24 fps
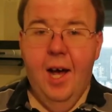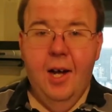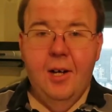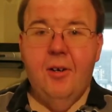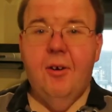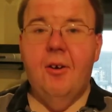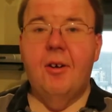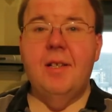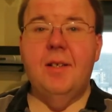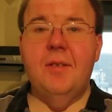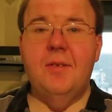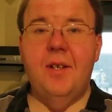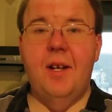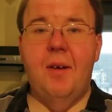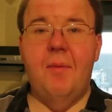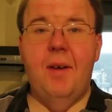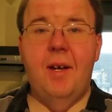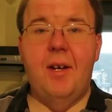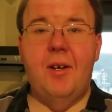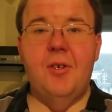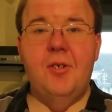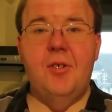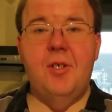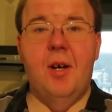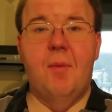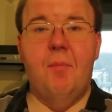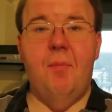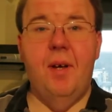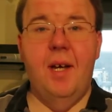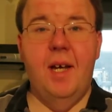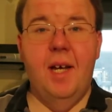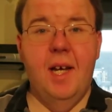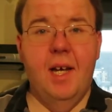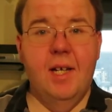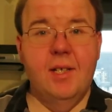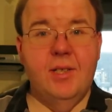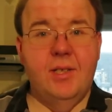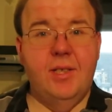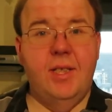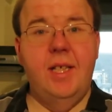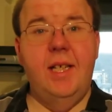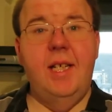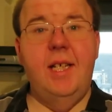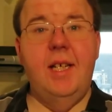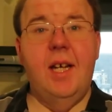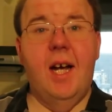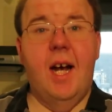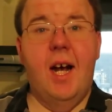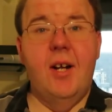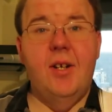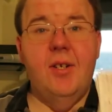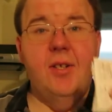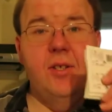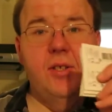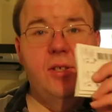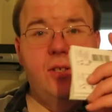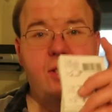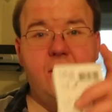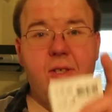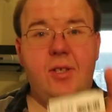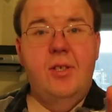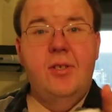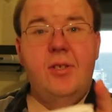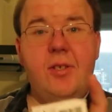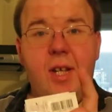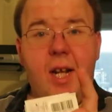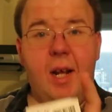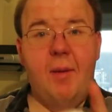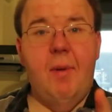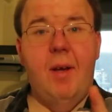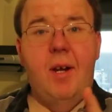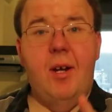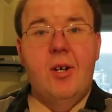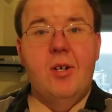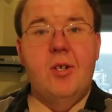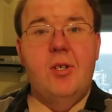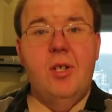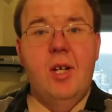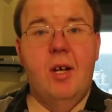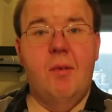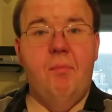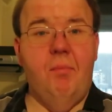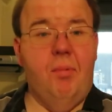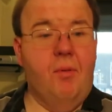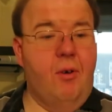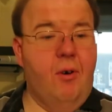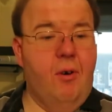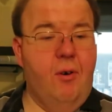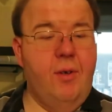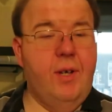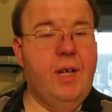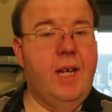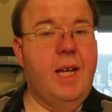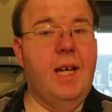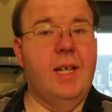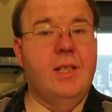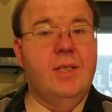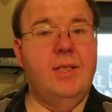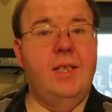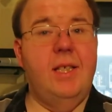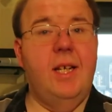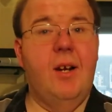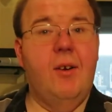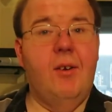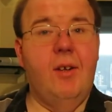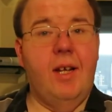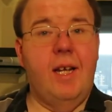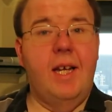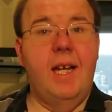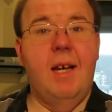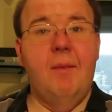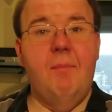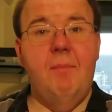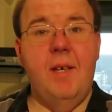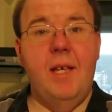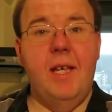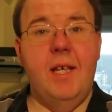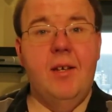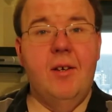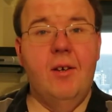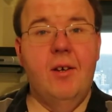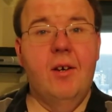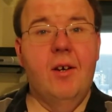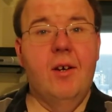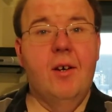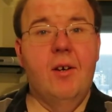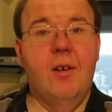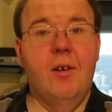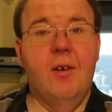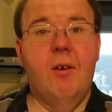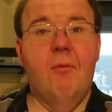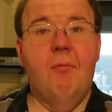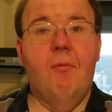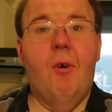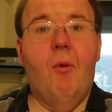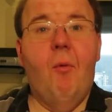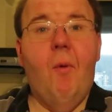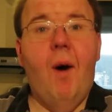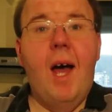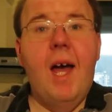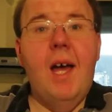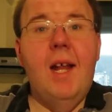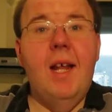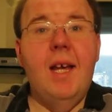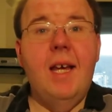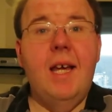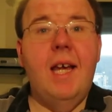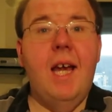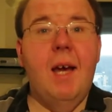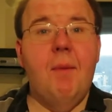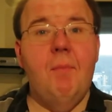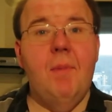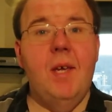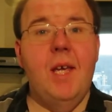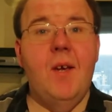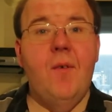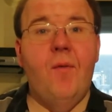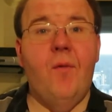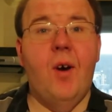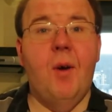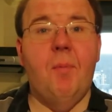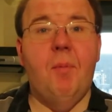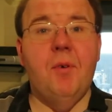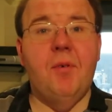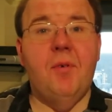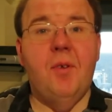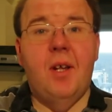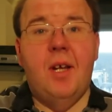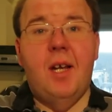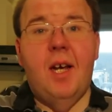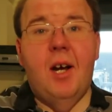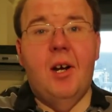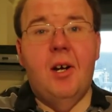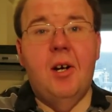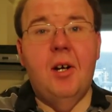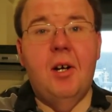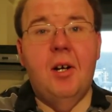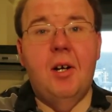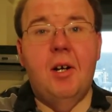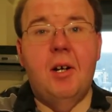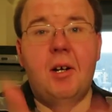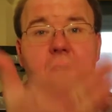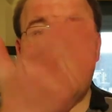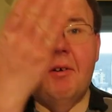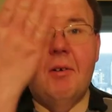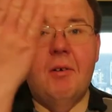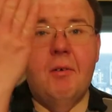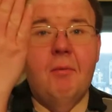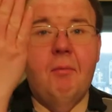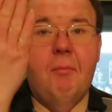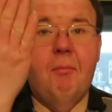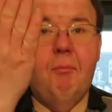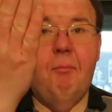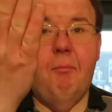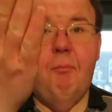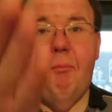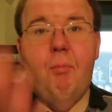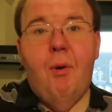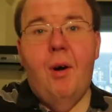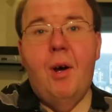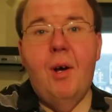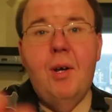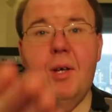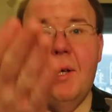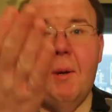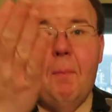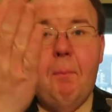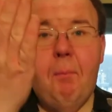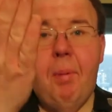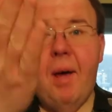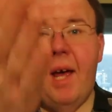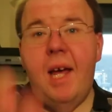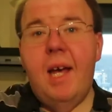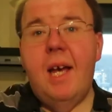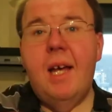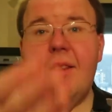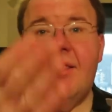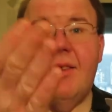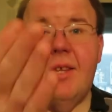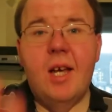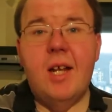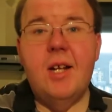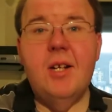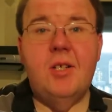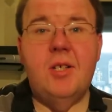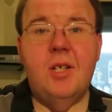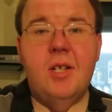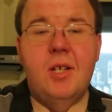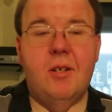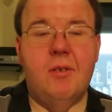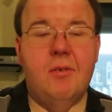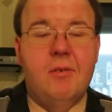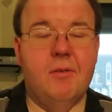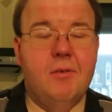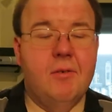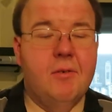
Of course I'm trying to make you jump. See? i did I make her jump? Oh, you can't see. You're looking at me. Well, why are they looking at me for? You're looking at her. Will you pay attention?